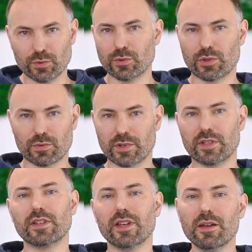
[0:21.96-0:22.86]
or
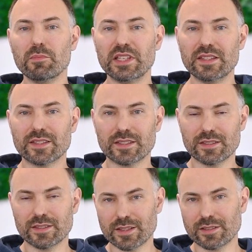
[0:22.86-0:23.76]
3 means
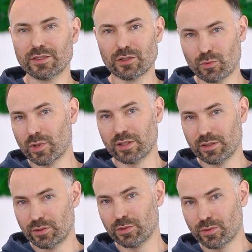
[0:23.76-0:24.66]
cylinder
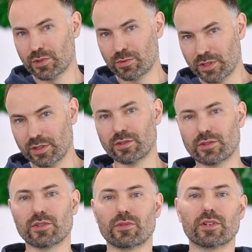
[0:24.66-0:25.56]
1, 2 or 3 or
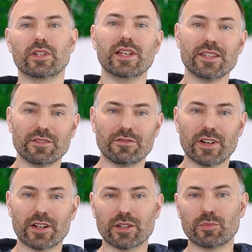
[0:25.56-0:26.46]
so on isn't
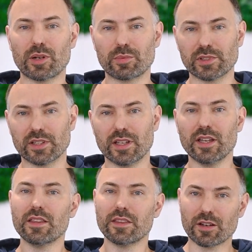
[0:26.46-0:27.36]
firing properly.
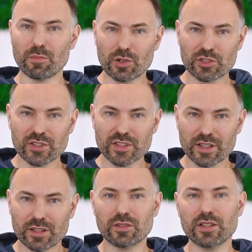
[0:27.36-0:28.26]
The combustion
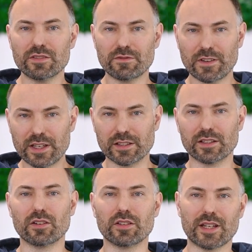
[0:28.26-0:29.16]
cycle is
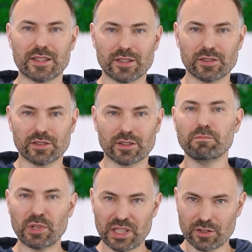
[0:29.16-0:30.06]
failing on that cylinder.
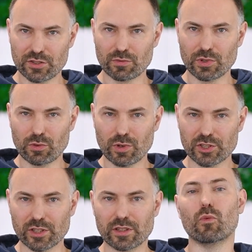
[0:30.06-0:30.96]
But here's the real
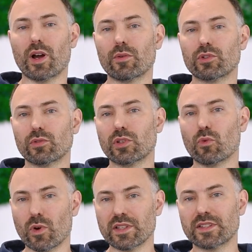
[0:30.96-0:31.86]
question. Why would only
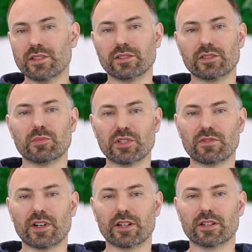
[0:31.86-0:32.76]
one cylinder
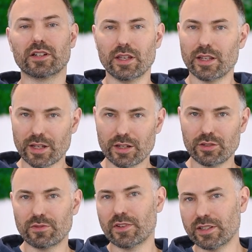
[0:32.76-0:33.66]
misfire? And how do
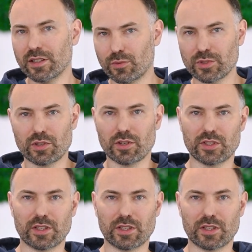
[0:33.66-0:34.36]
you find out what's causing